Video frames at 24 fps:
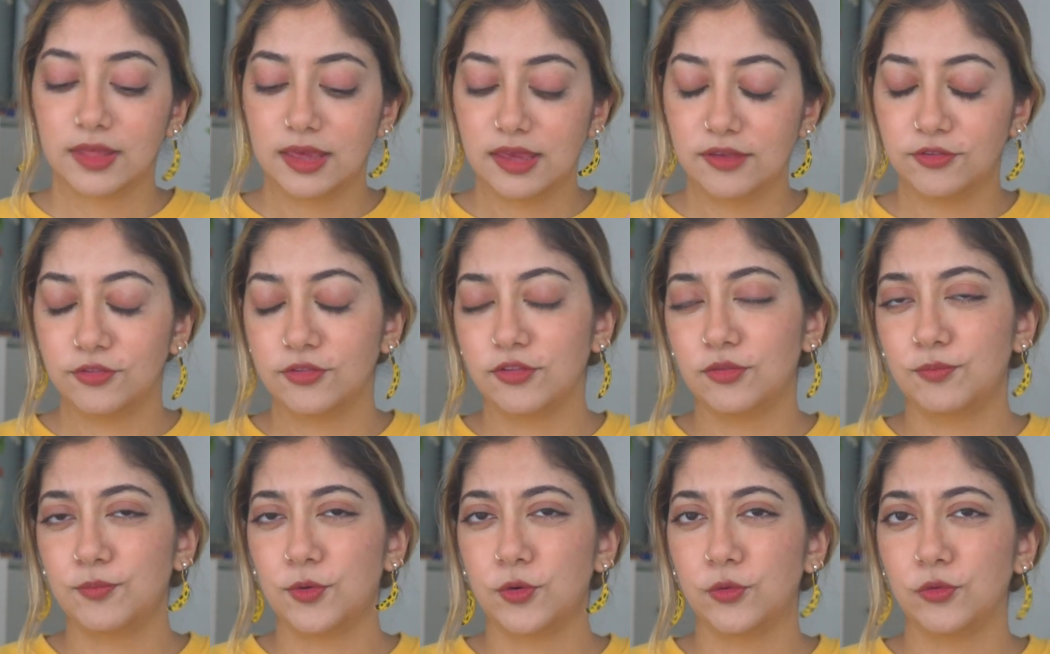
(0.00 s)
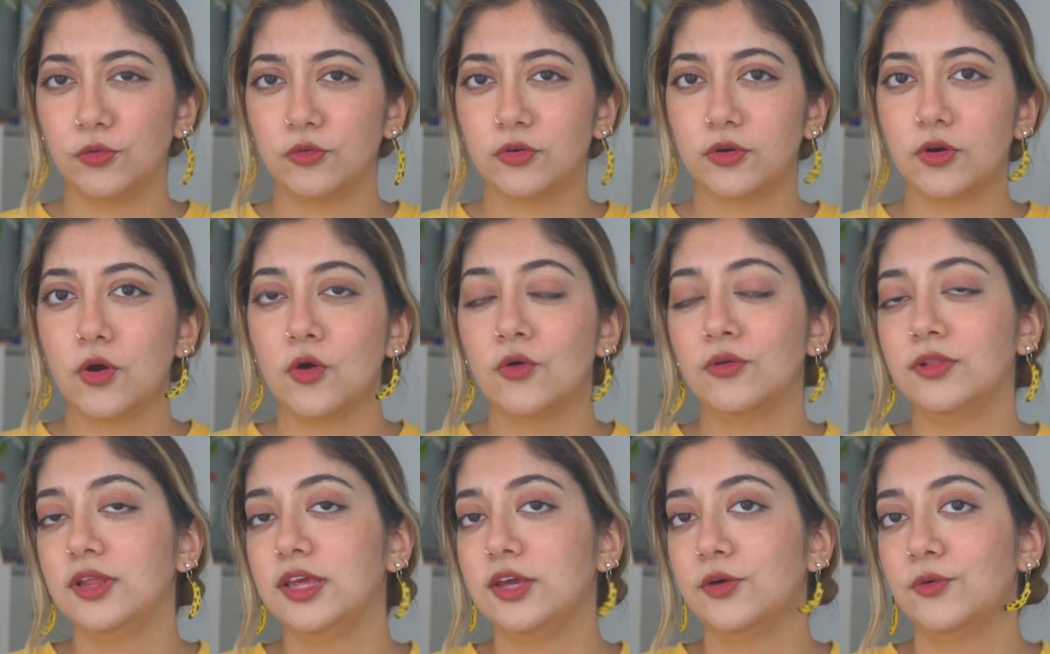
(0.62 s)
Is this poster
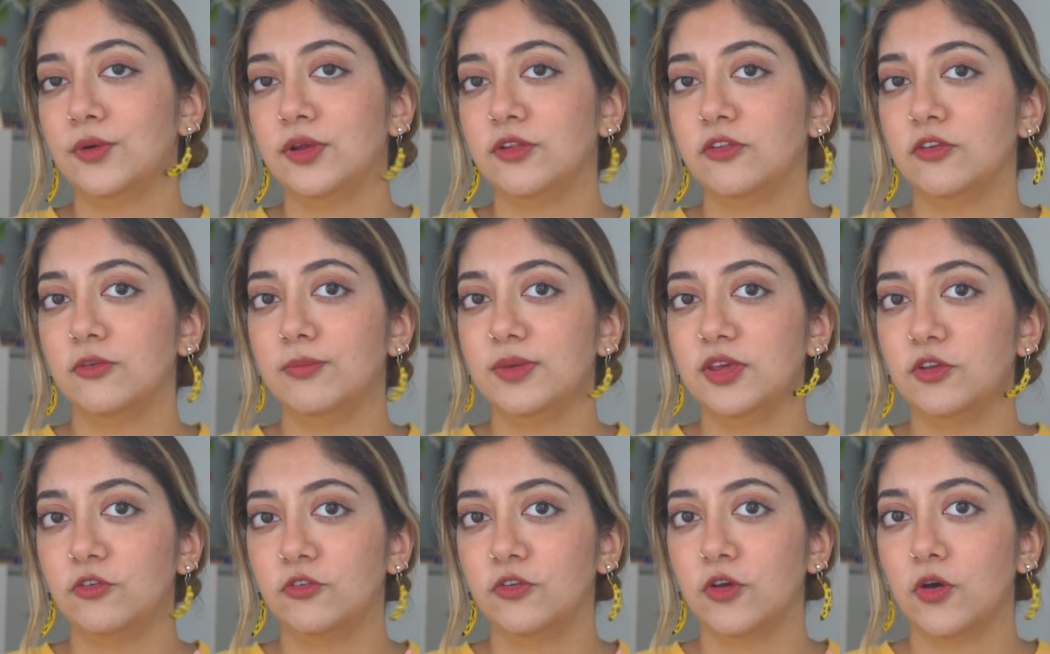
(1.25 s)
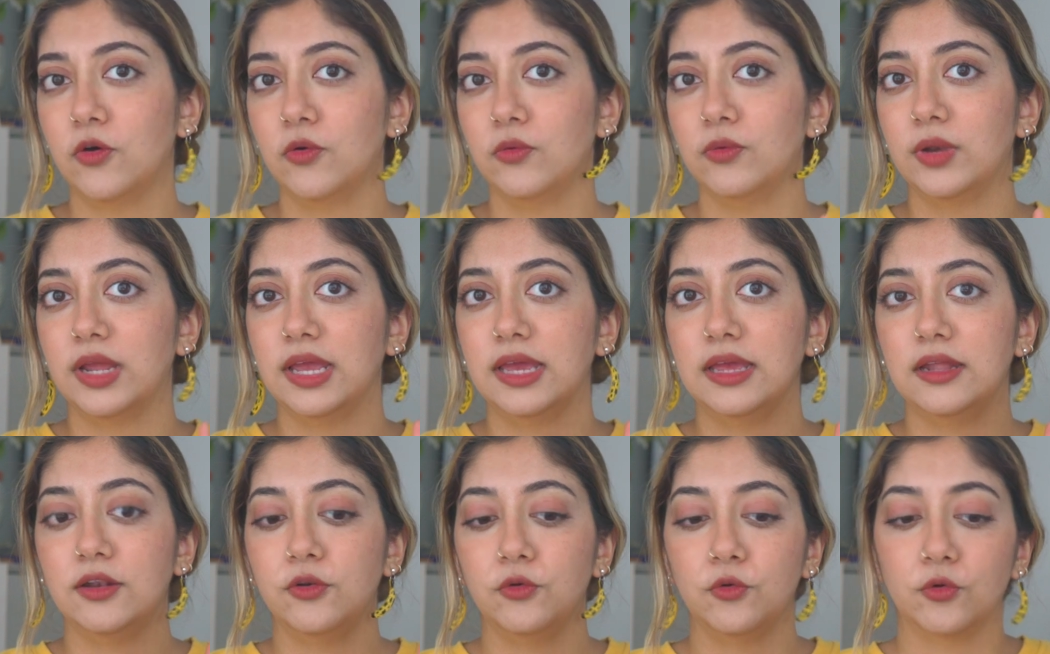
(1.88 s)
only going to be shown
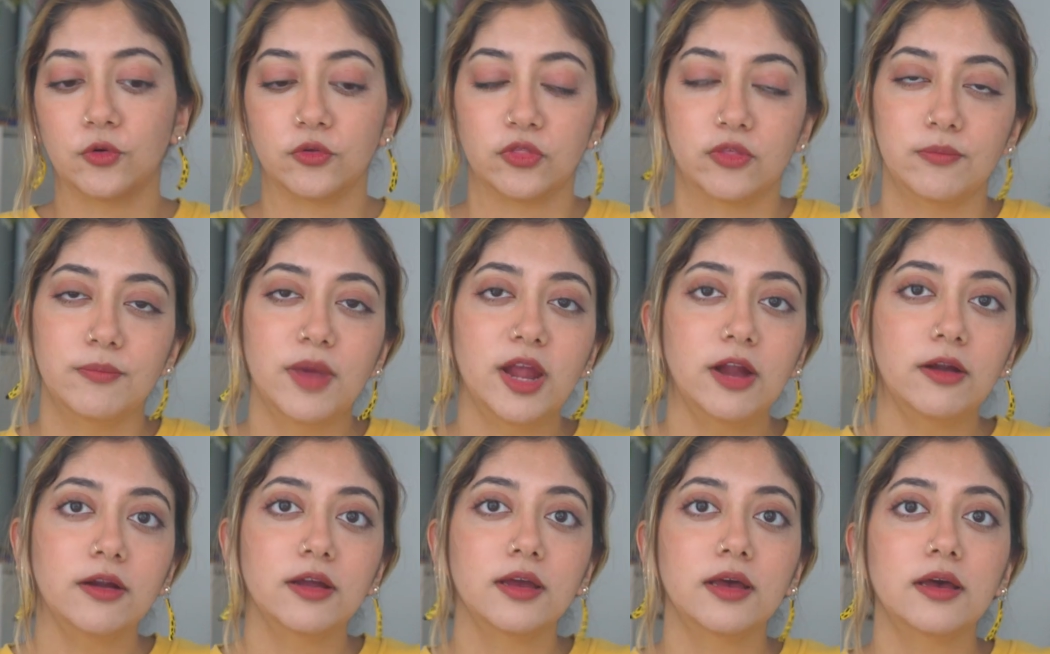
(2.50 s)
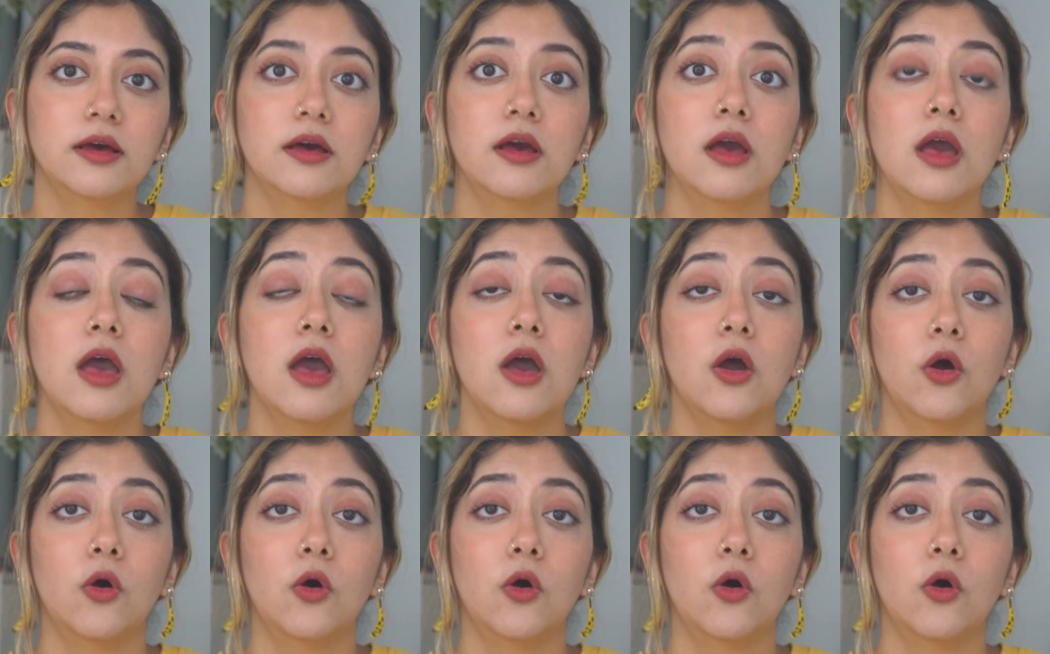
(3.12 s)
in North America,